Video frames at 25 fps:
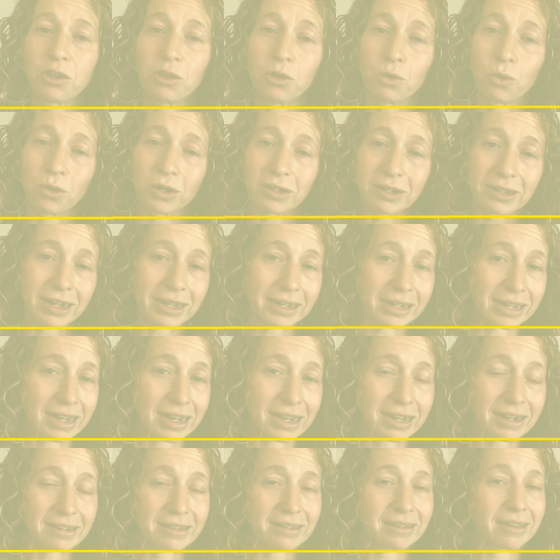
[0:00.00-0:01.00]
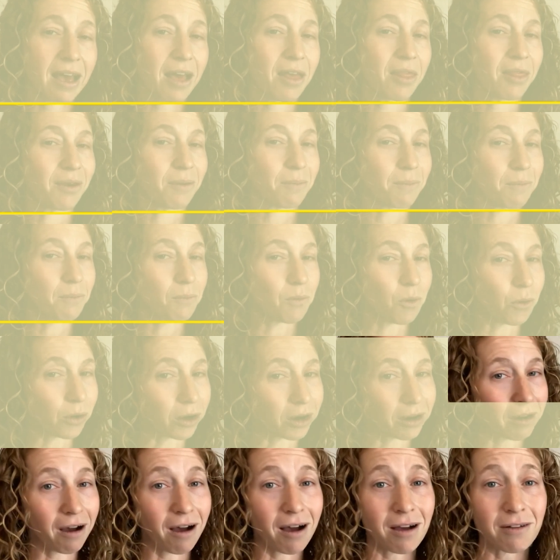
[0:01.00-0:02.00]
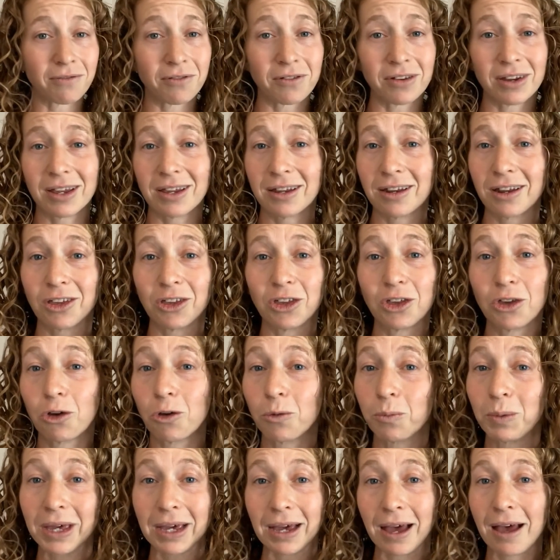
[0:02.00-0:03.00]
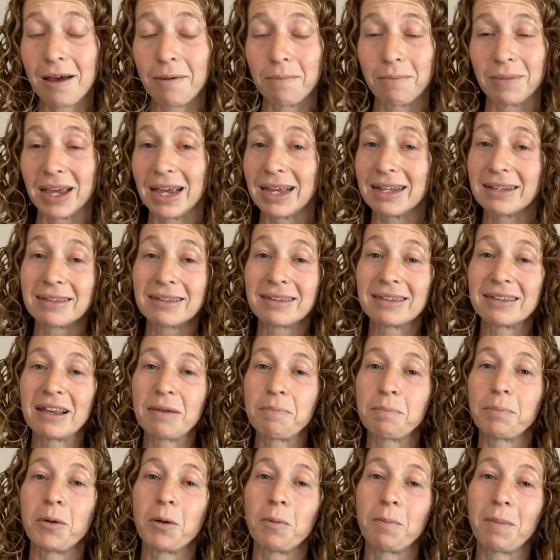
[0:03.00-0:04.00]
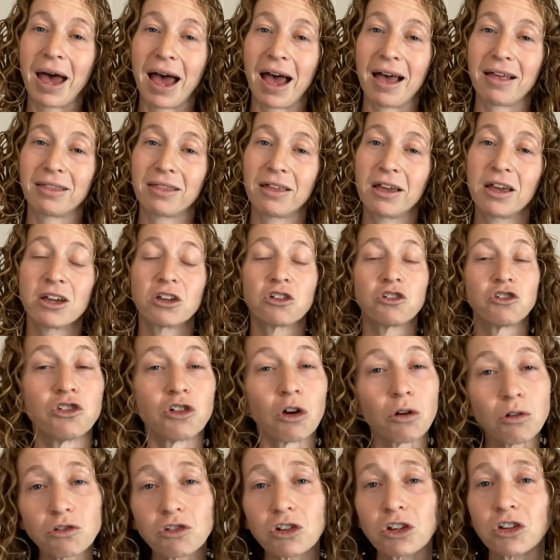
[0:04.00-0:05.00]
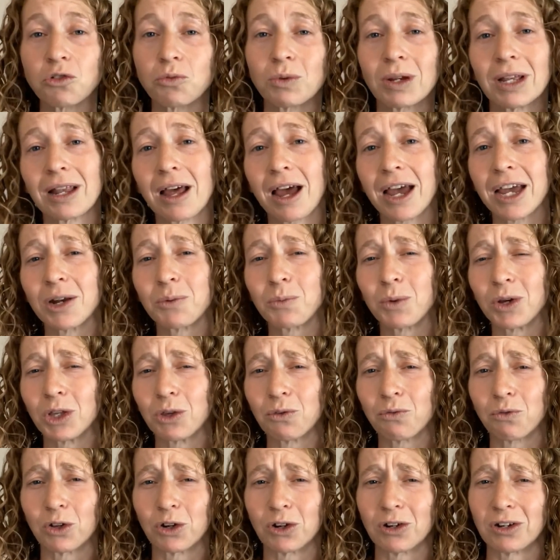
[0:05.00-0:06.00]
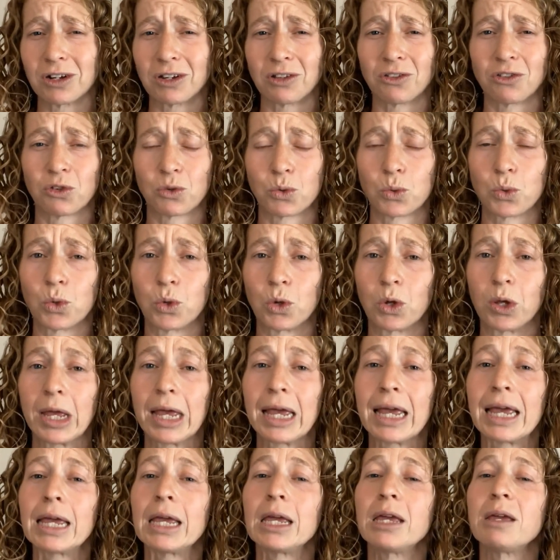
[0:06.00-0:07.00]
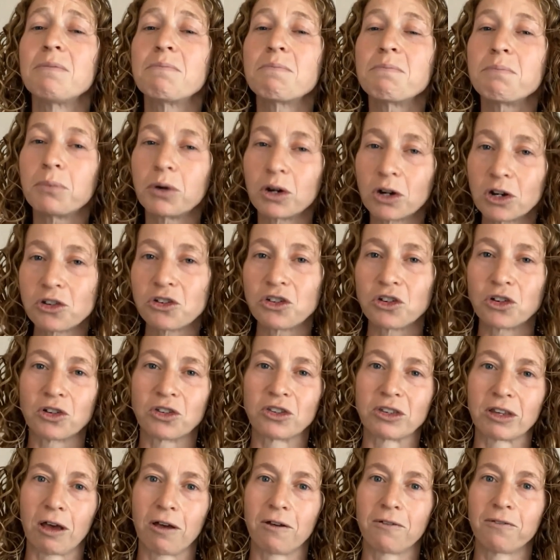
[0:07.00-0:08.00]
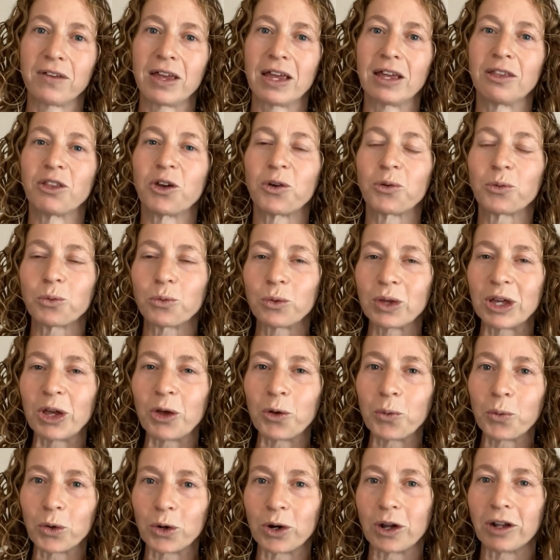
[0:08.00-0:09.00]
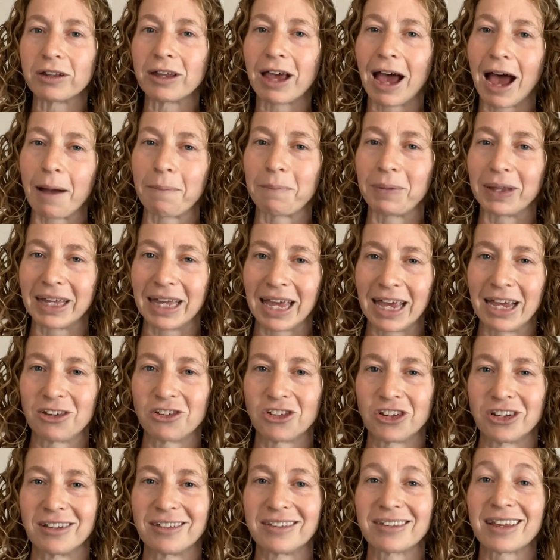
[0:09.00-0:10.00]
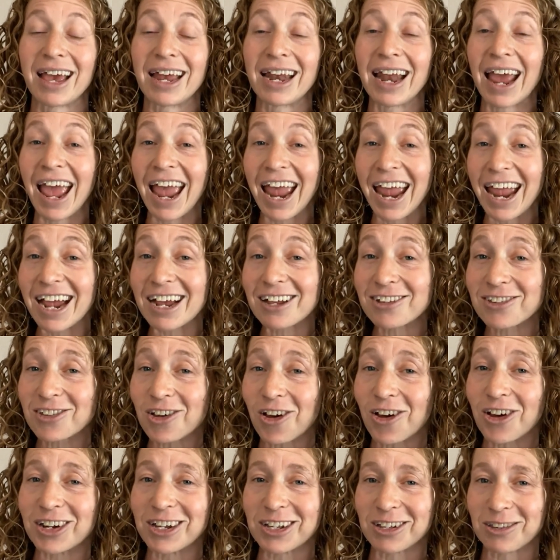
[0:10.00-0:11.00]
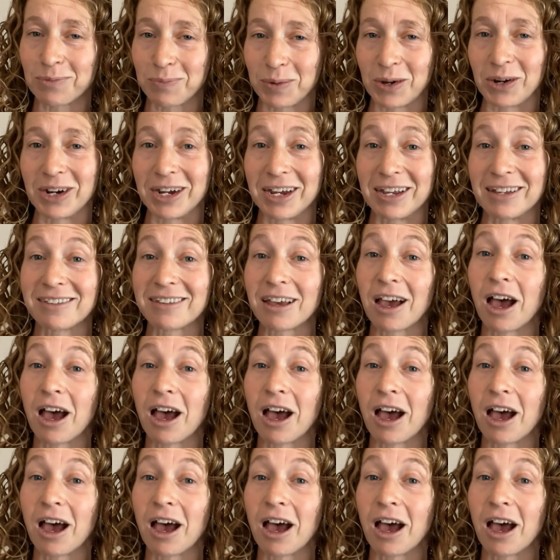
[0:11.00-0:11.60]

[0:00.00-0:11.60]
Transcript: your techniques, the more confident you'll become. It's simple math. Don't just rely on what you've learned in school. Immerse yourself in the real-world applications and hands-on experience